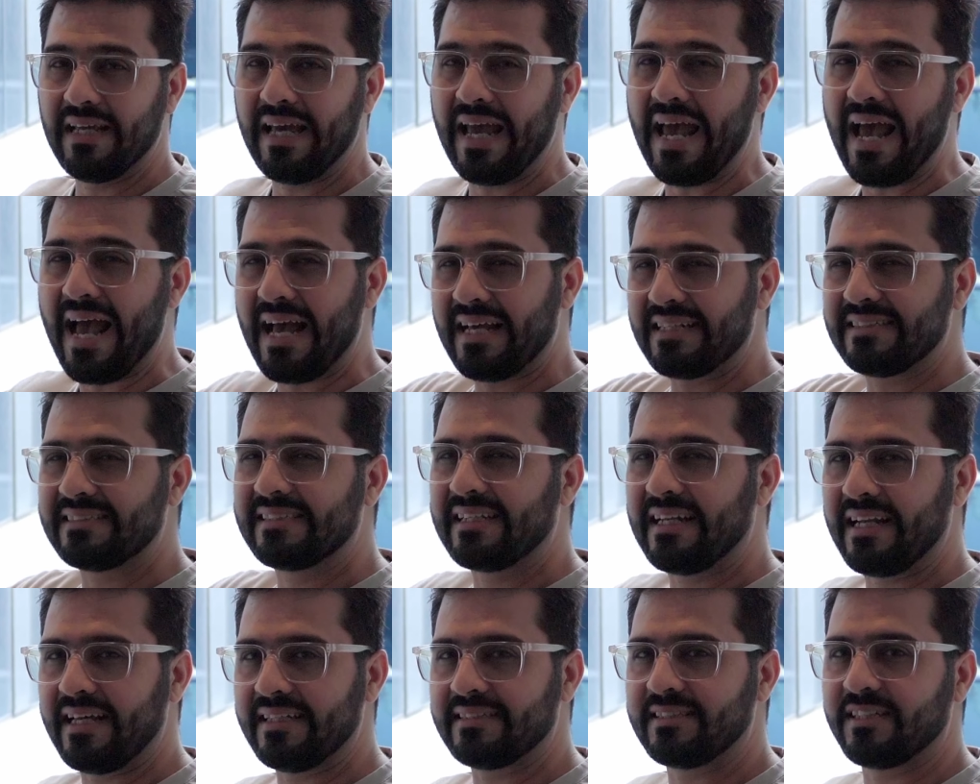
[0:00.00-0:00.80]
as
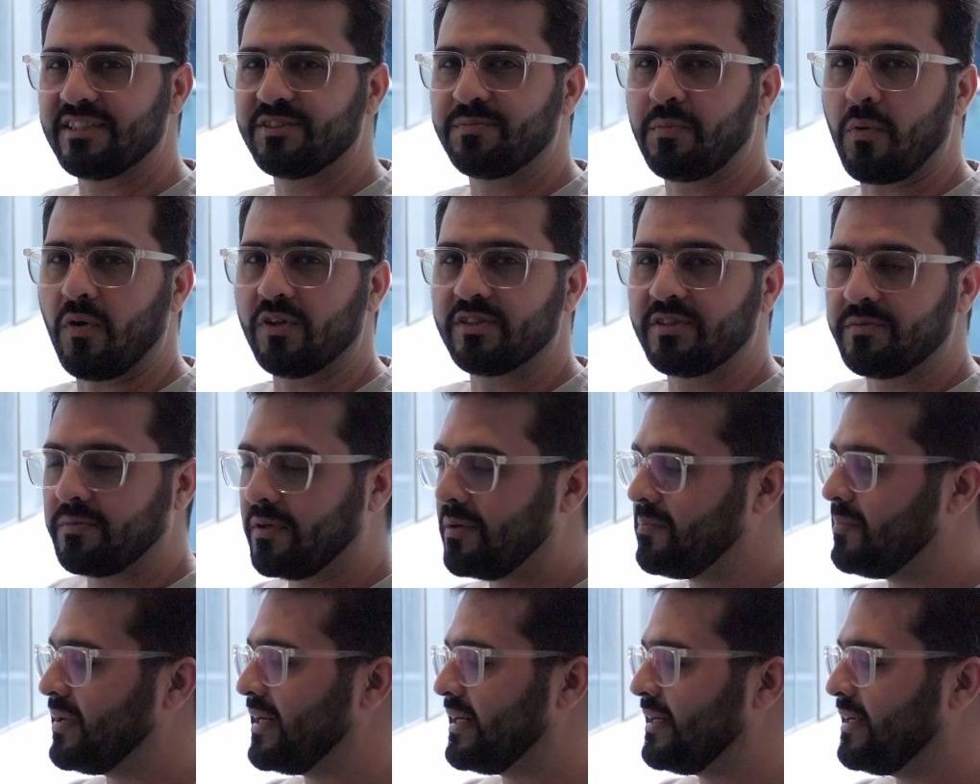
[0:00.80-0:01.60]
less as possible,
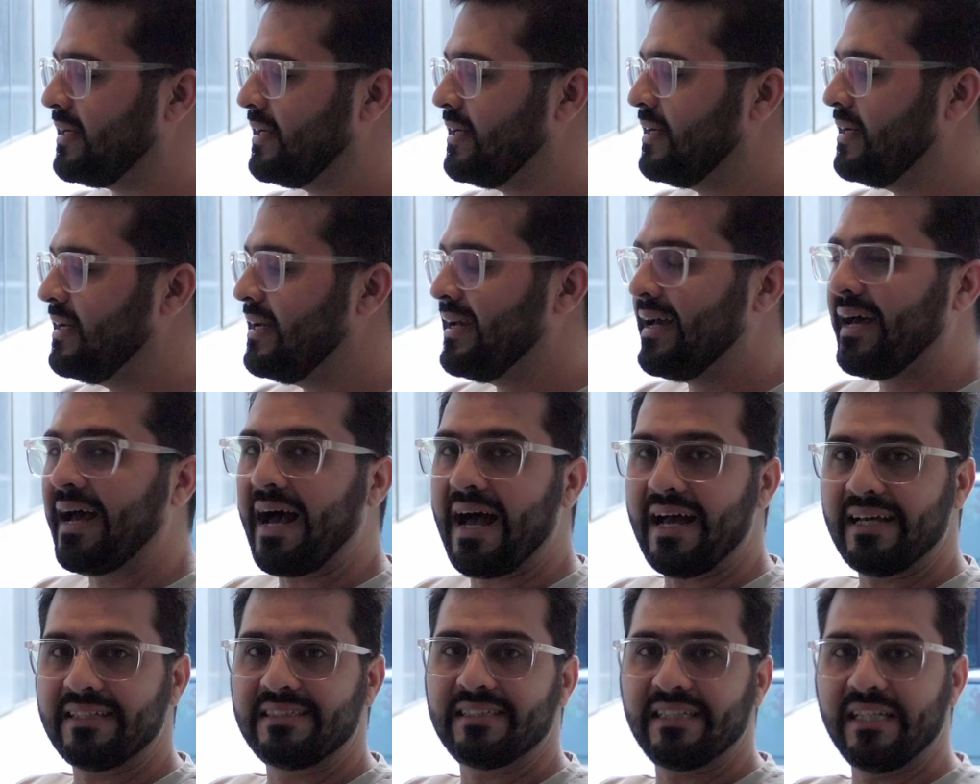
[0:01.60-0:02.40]
but
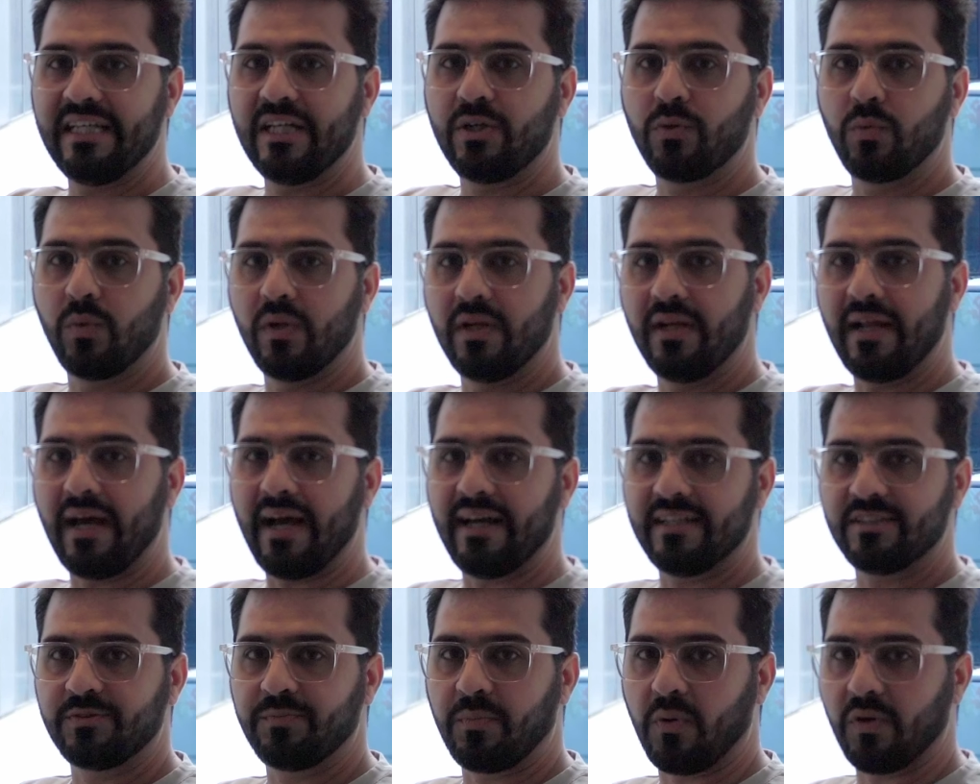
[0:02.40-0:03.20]
as equal
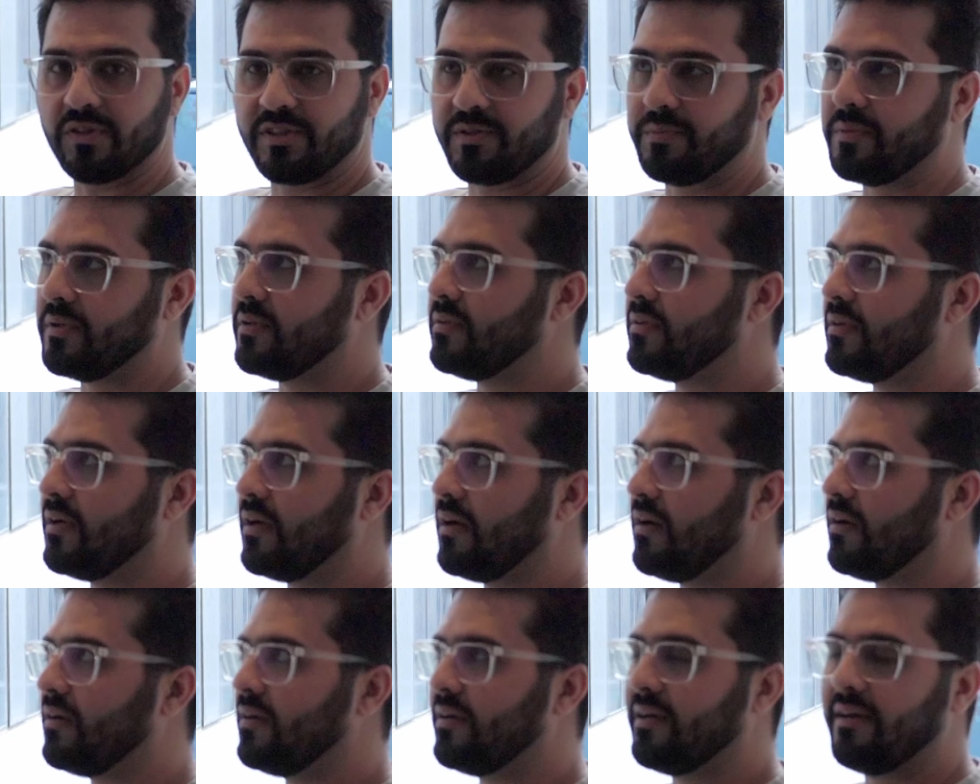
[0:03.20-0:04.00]
as possible,
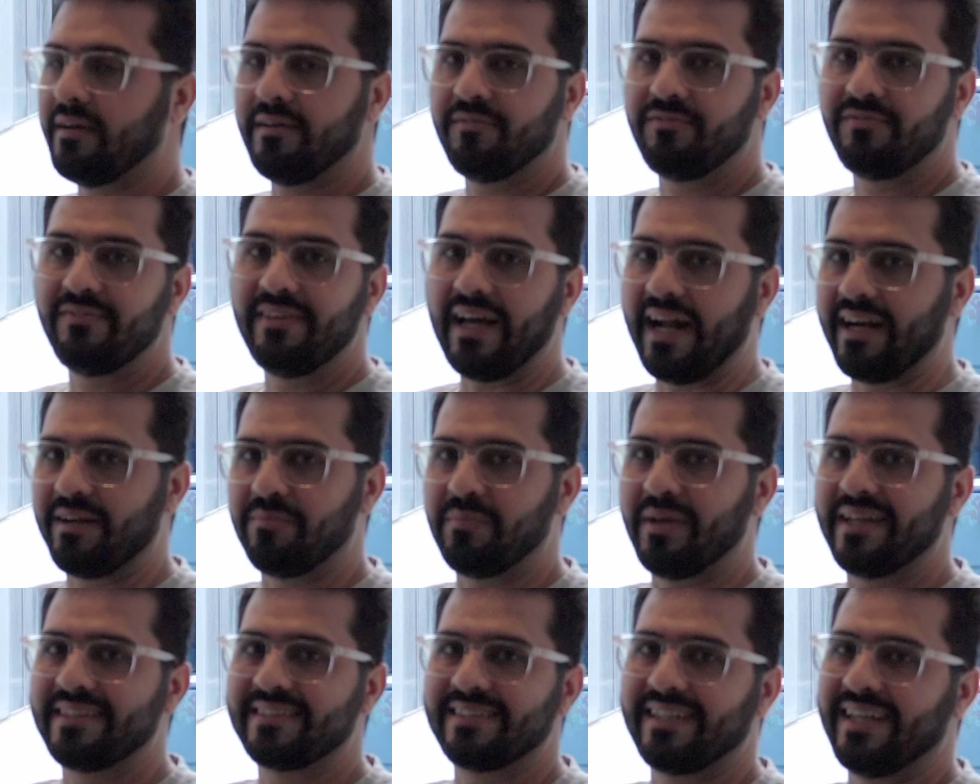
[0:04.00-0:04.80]
if that
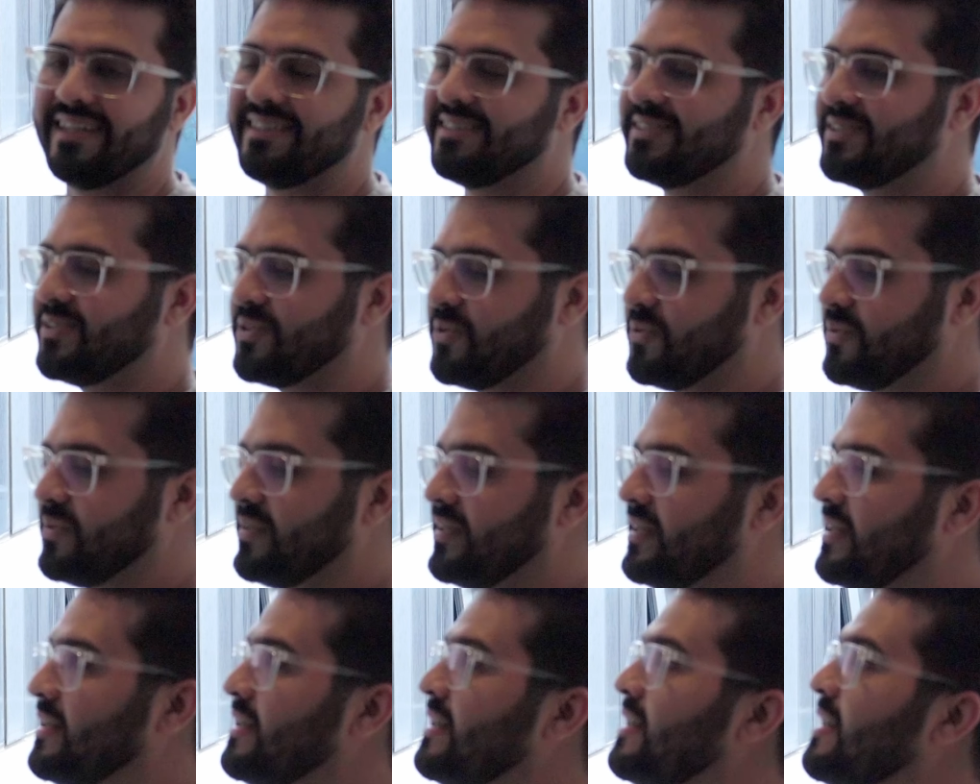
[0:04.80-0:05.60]
makes sense. So
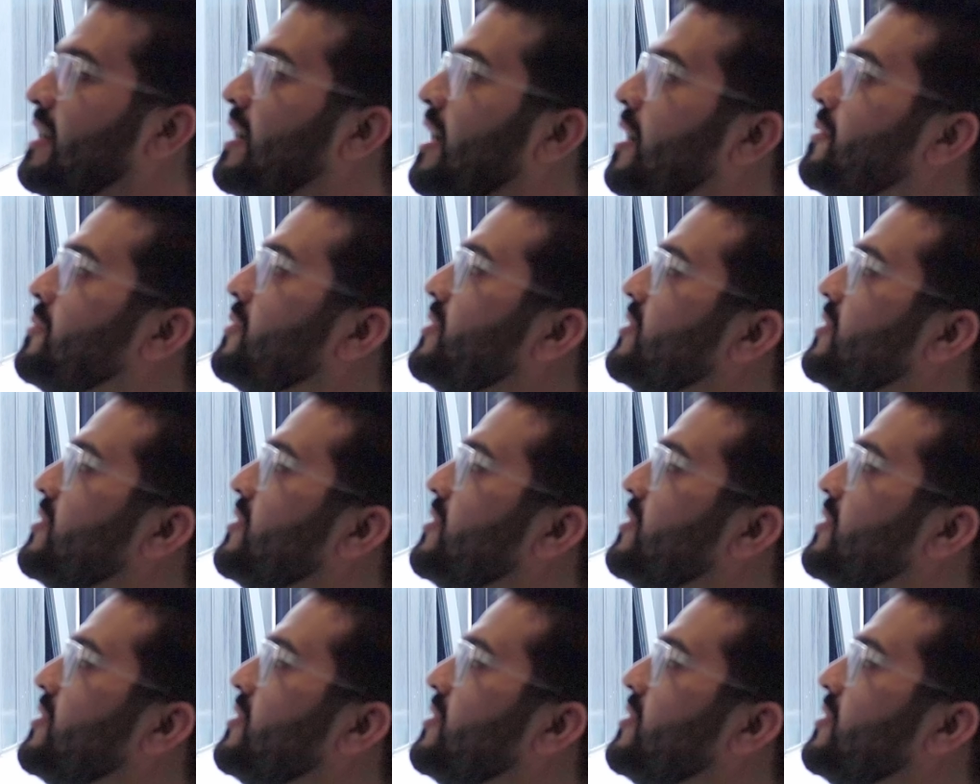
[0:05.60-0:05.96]
I'm gonna